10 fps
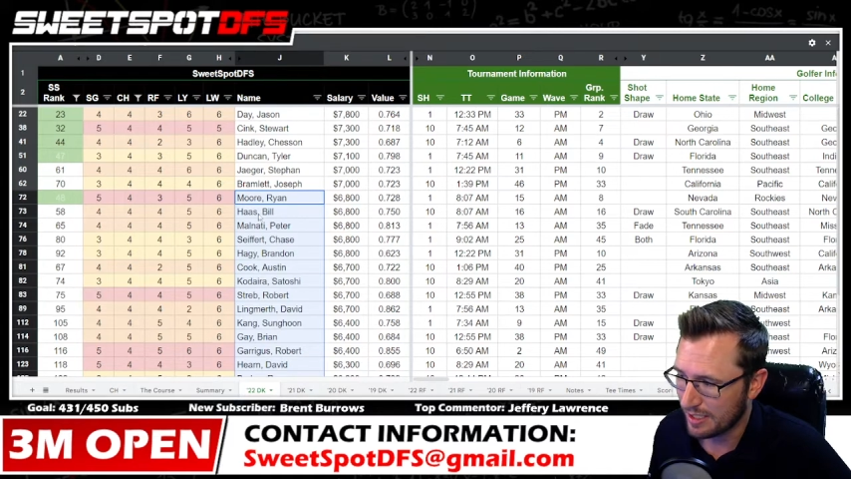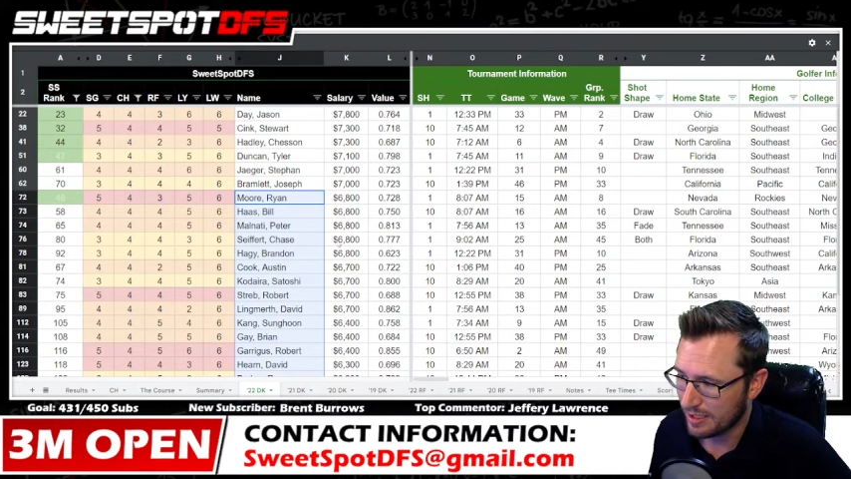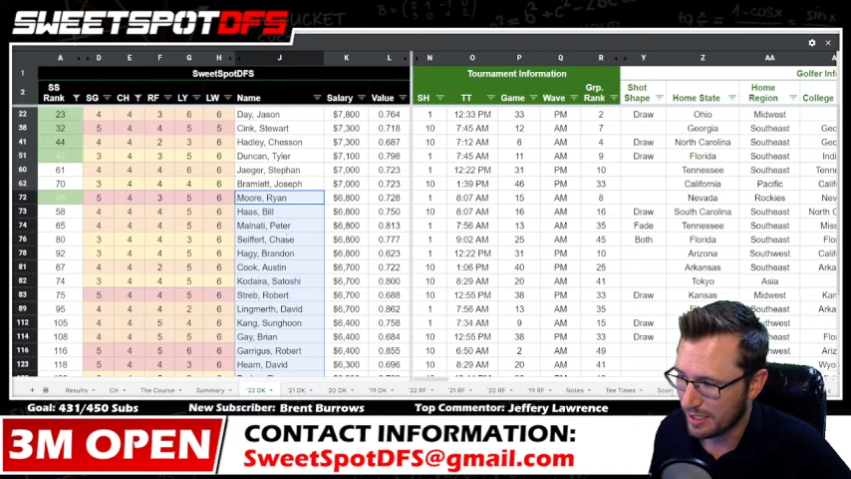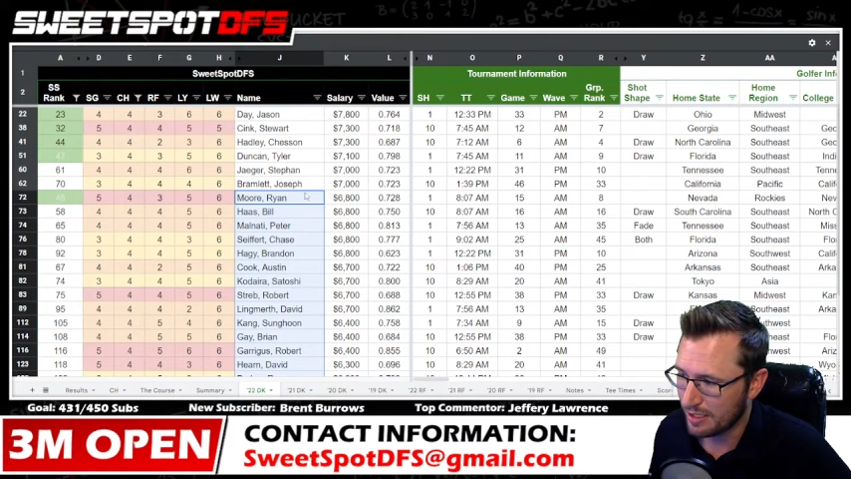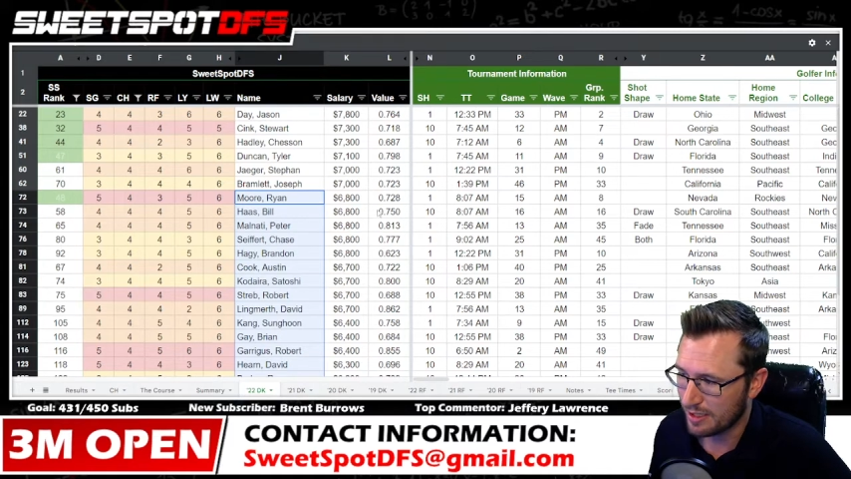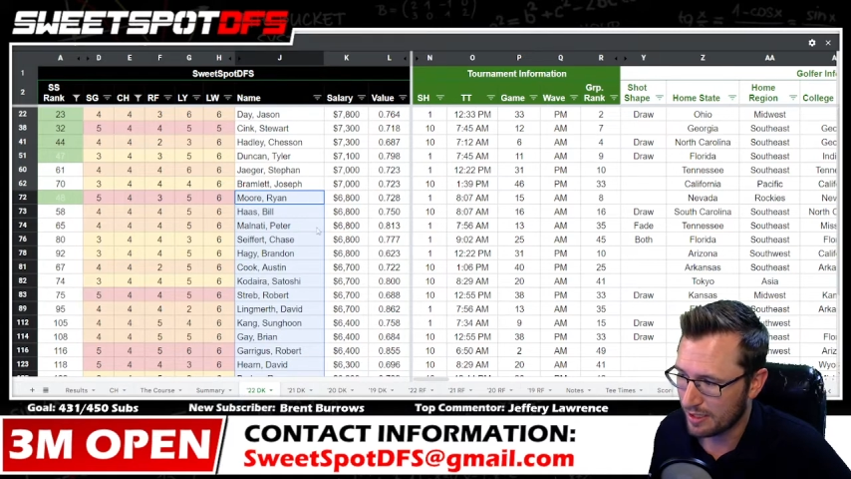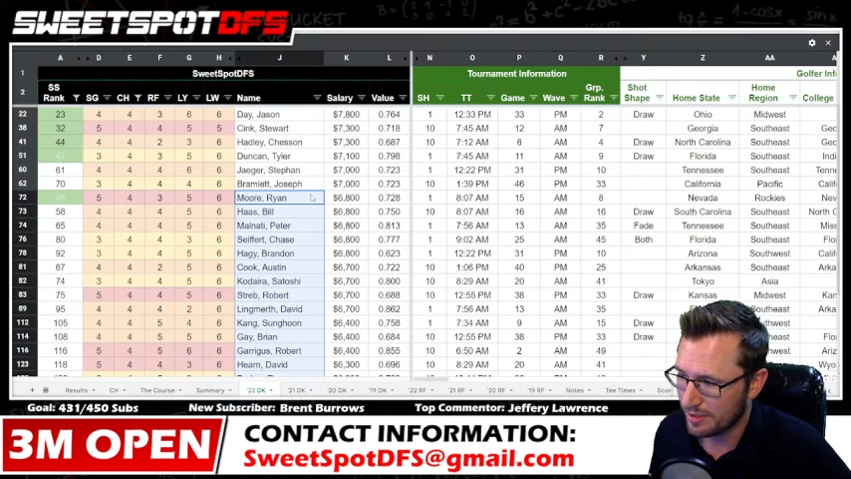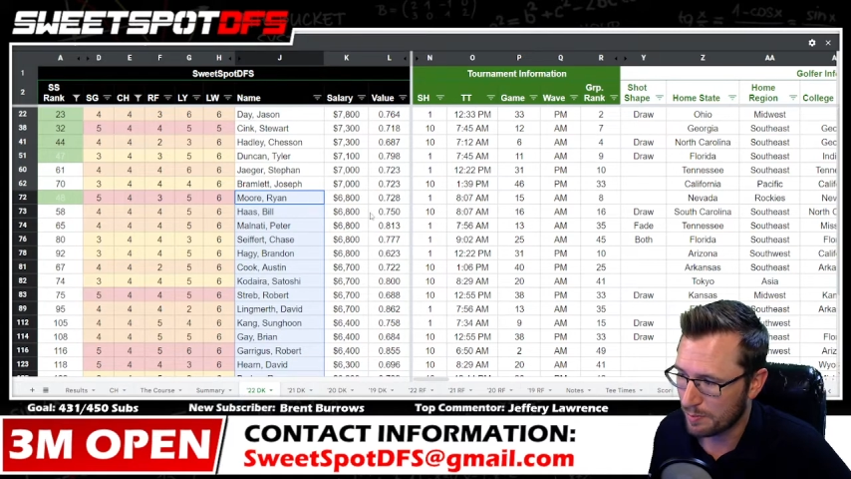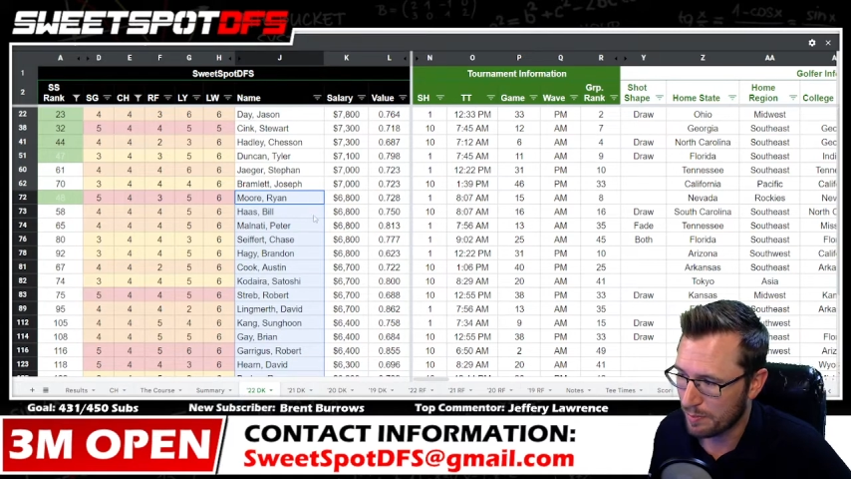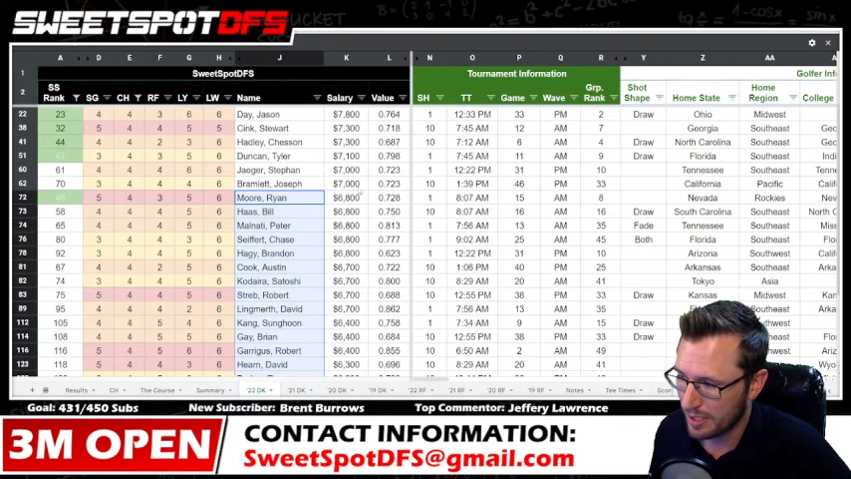in this
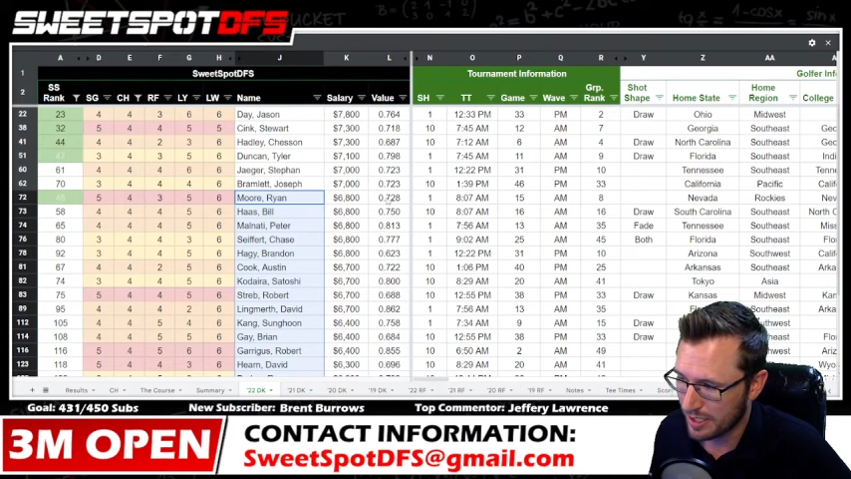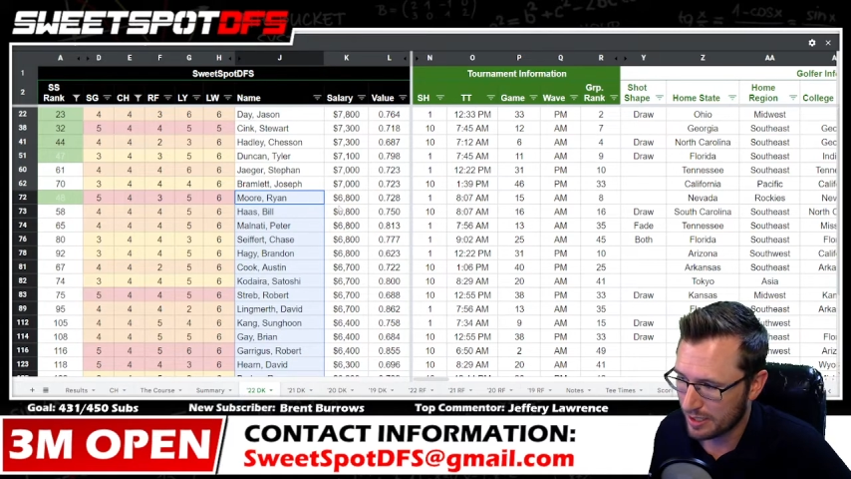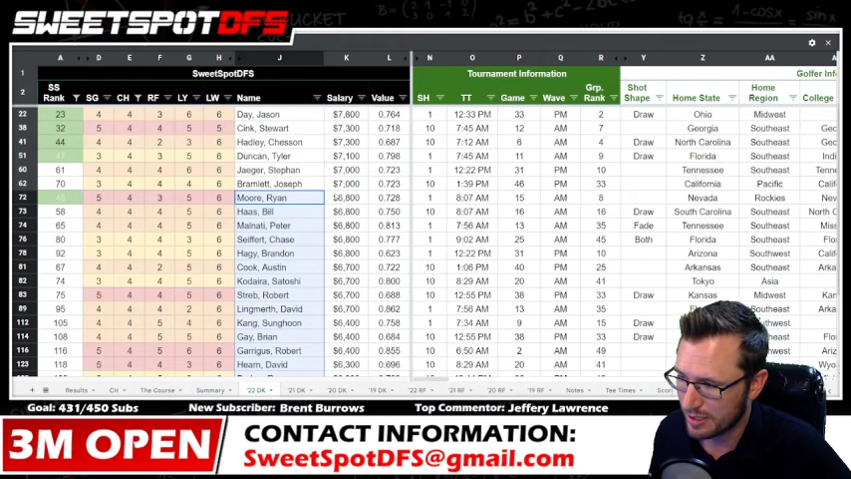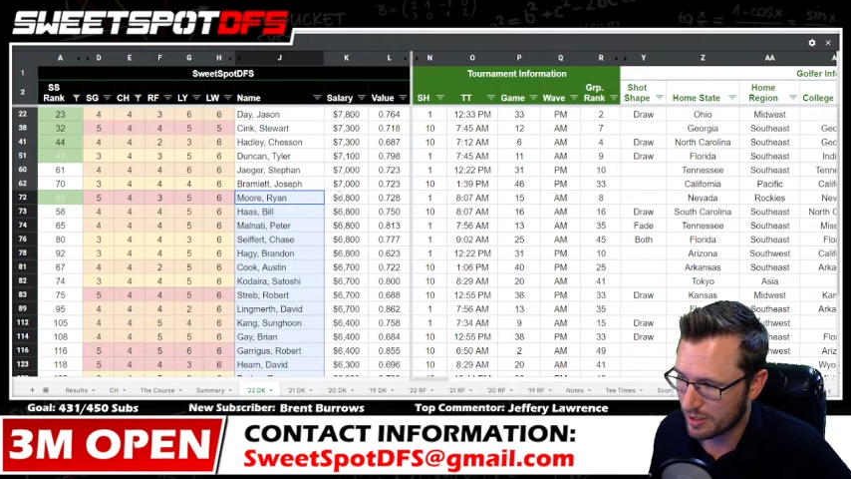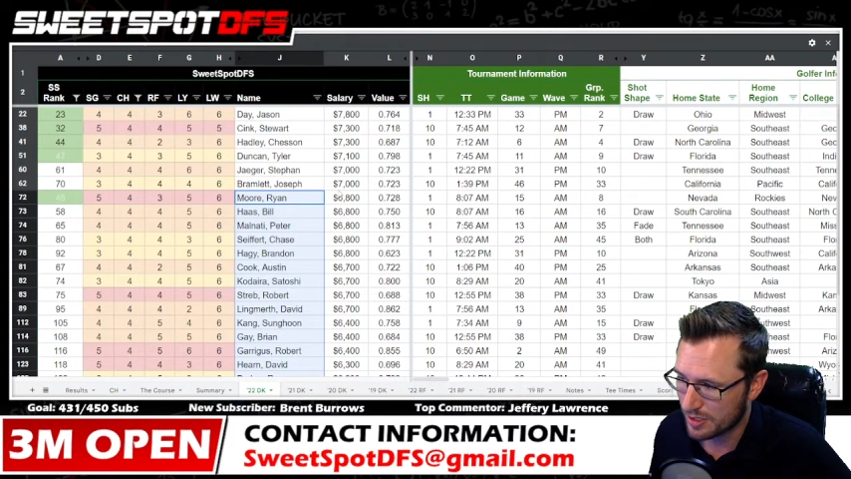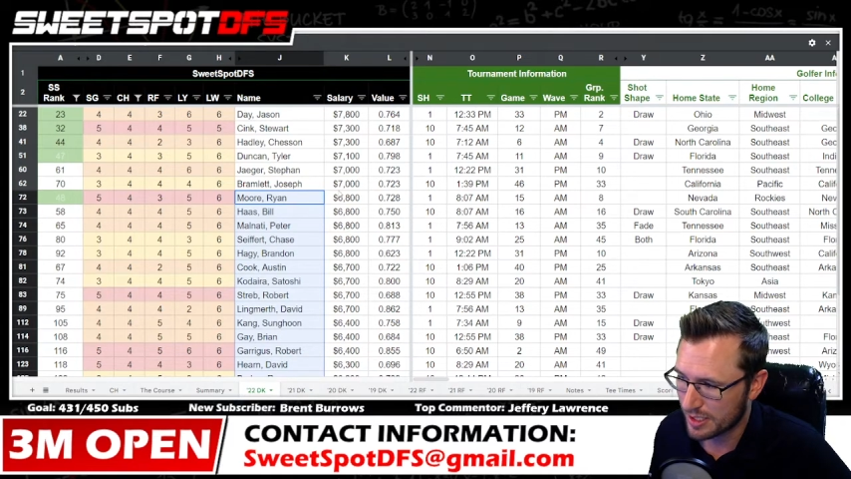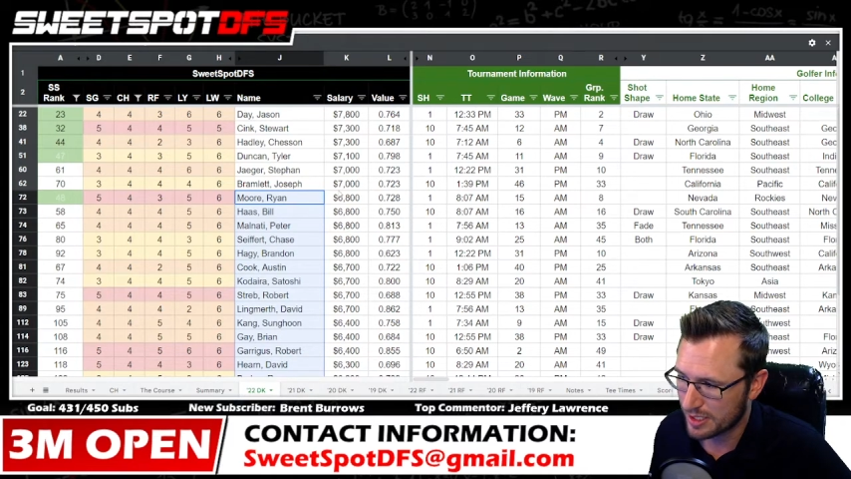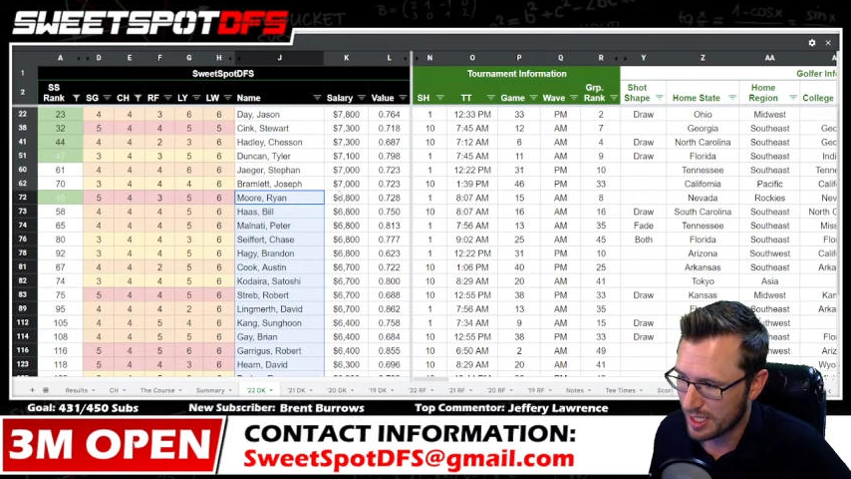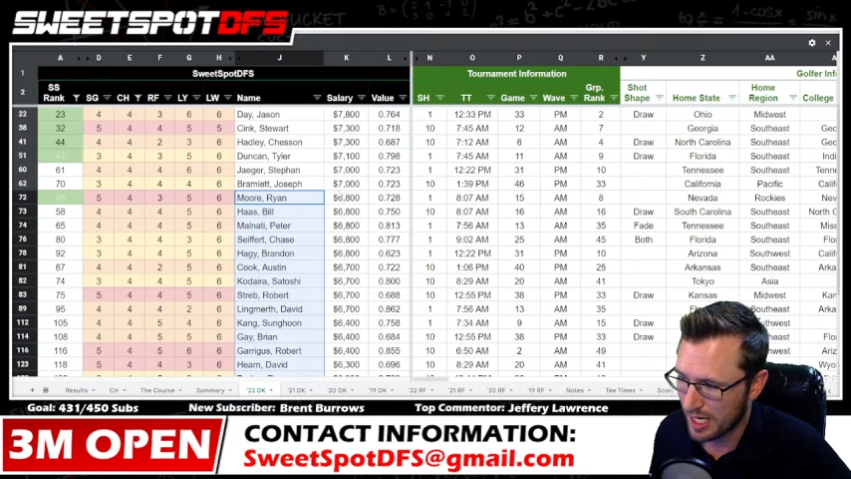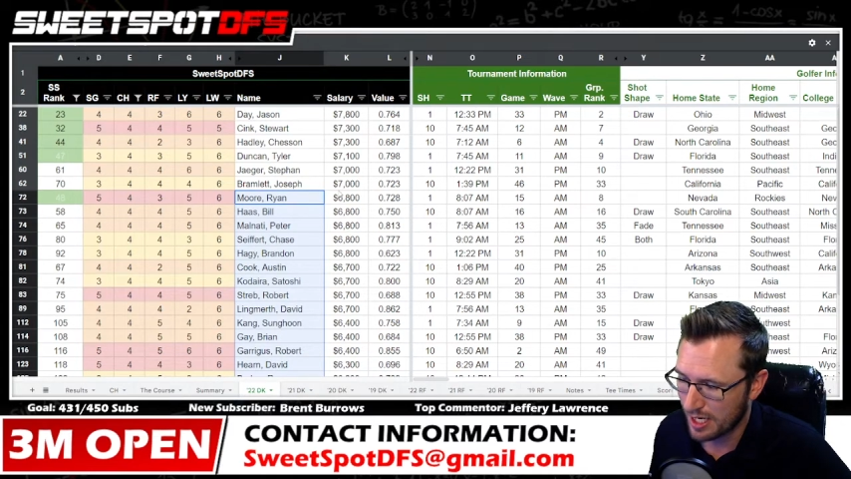bucket that are
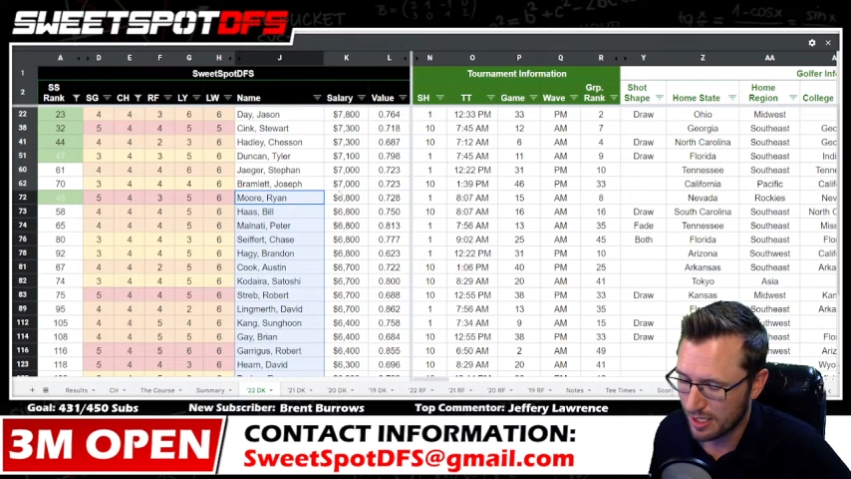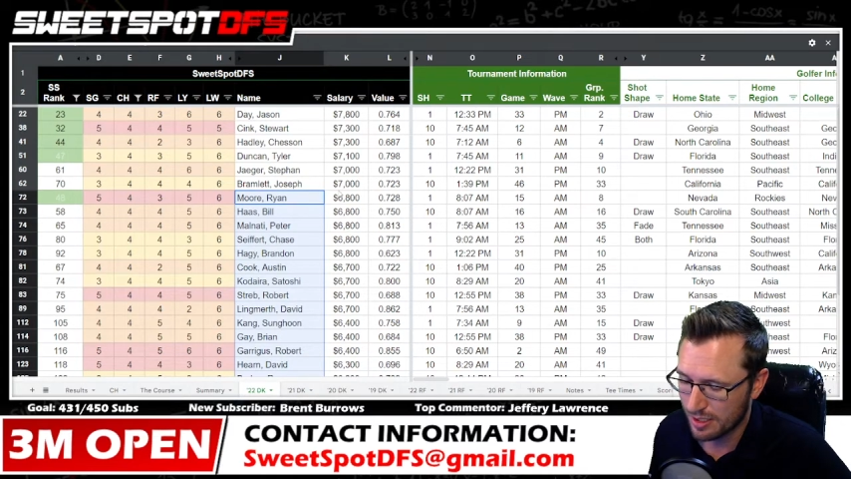6K.